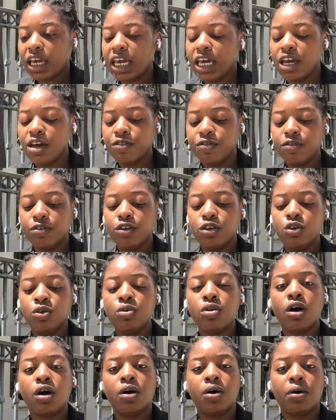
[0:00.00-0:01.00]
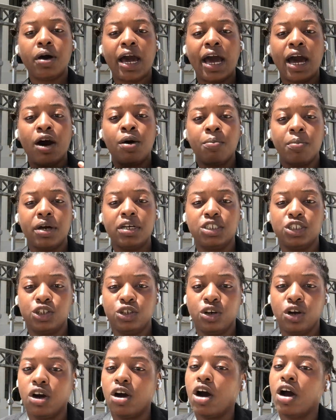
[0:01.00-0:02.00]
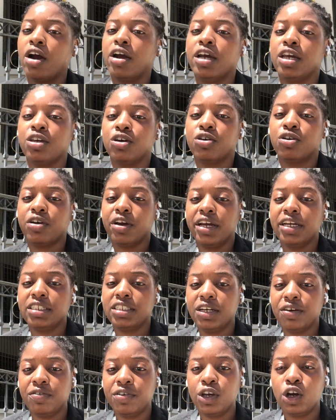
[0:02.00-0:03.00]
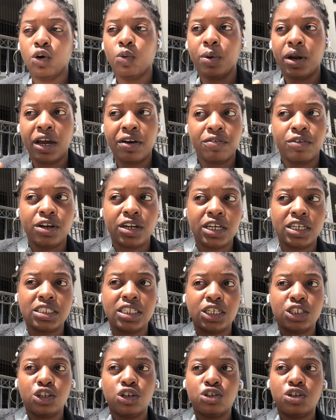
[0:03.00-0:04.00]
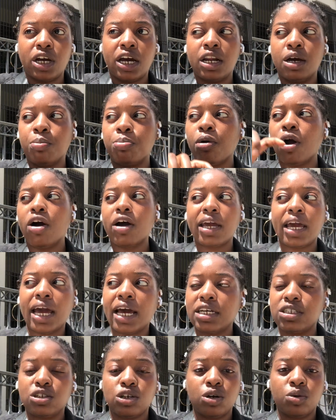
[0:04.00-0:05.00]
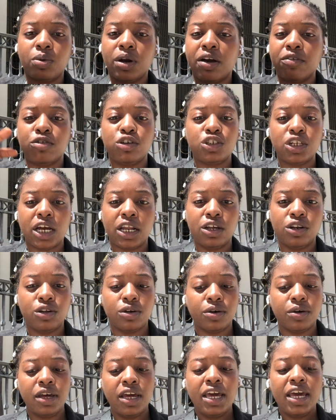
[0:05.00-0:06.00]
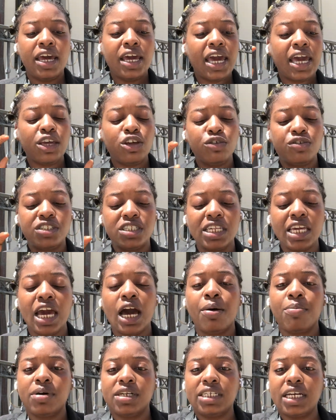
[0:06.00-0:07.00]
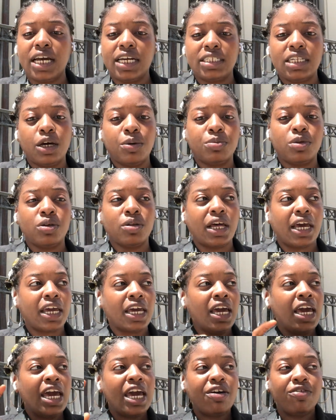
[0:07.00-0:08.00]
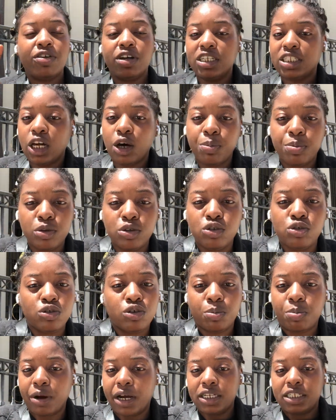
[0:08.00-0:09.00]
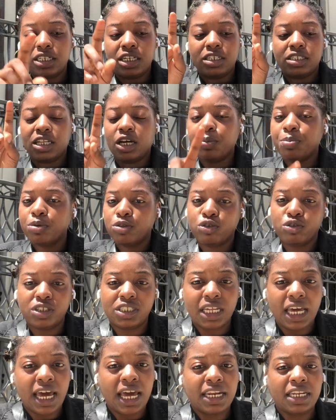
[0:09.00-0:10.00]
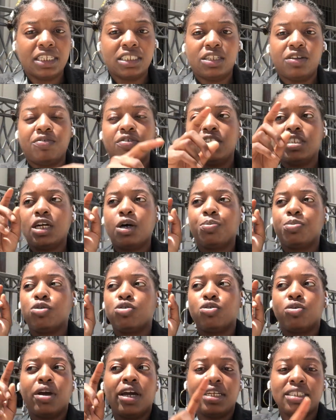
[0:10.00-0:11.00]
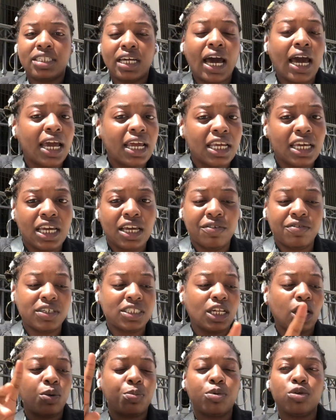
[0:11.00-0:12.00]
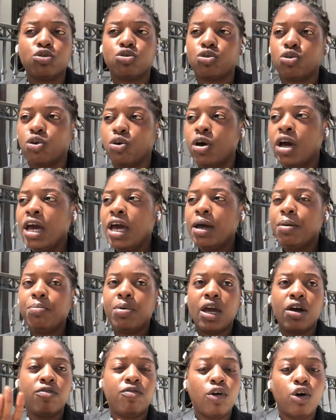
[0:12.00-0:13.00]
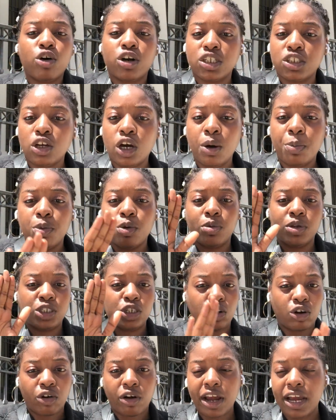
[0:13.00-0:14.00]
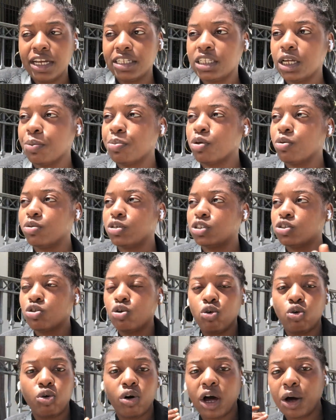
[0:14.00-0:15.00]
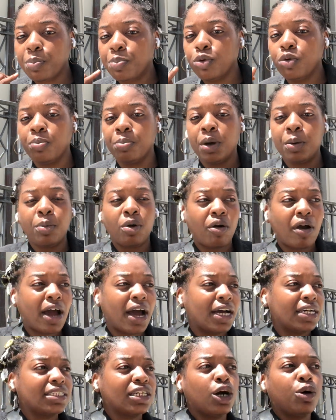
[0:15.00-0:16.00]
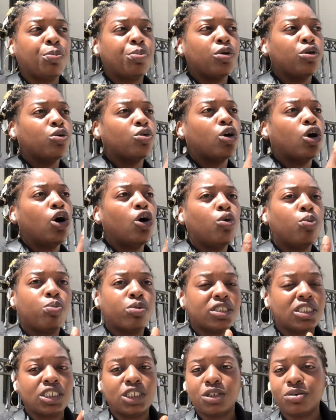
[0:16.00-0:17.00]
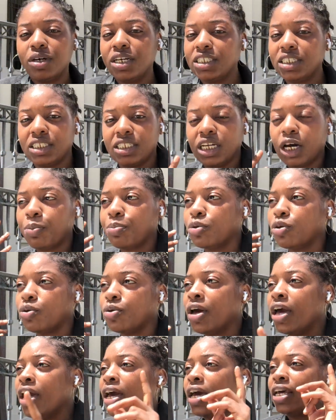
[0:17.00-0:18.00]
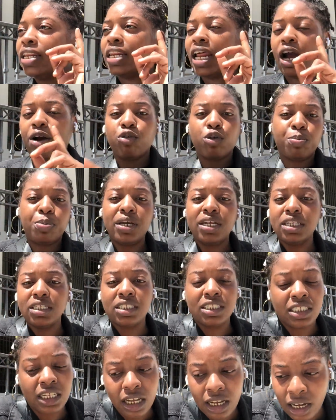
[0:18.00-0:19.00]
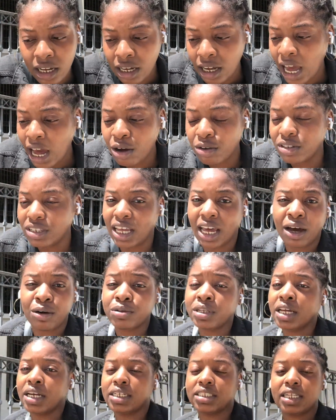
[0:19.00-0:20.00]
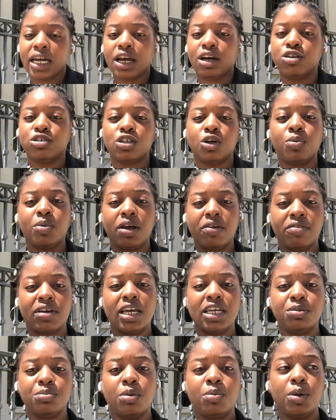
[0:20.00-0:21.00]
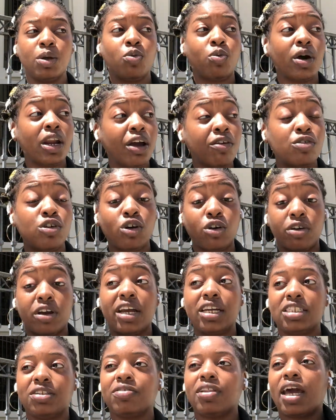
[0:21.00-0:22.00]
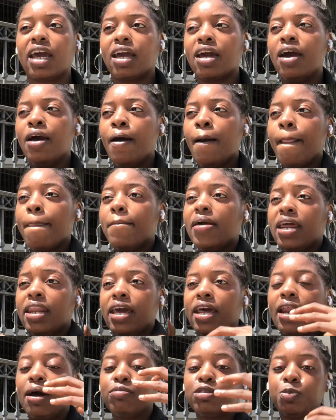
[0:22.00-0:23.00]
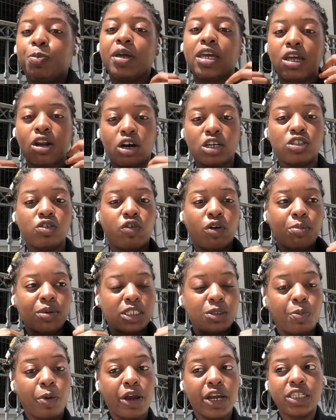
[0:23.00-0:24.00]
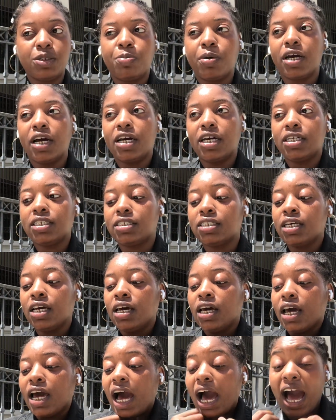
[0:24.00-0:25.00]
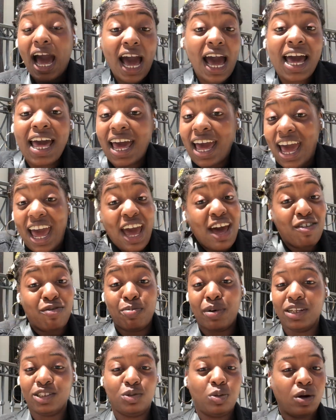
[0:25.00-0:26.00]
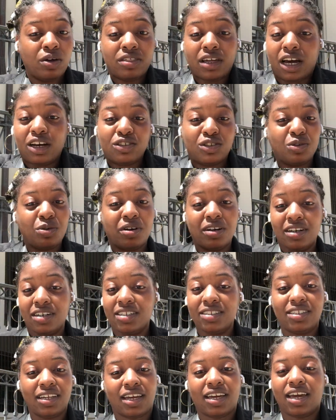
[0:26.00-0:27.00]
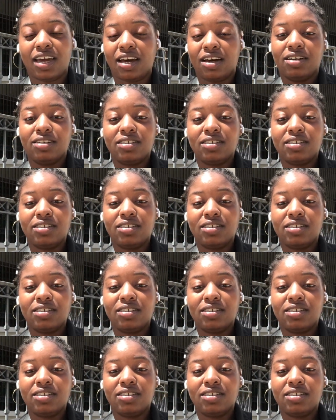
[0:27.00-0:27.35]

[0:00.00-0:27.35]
if you know how much your art and your creativity or whatever it is that you're trying to broadcast or whatever you're trying to do, you see how much it has helped you. Like, if it's helped you through depression, it's helped you through sadness, if it's helped you through anxiety, if it's helped you through being focused, or help you with your grades, help you with school, help you memorize, help you cope with situations, help you not repeat outdated cycles or whatever the case may be, whatever your creative, like, and I'm speaking also from experience because I have my 12th house Lord in the second house.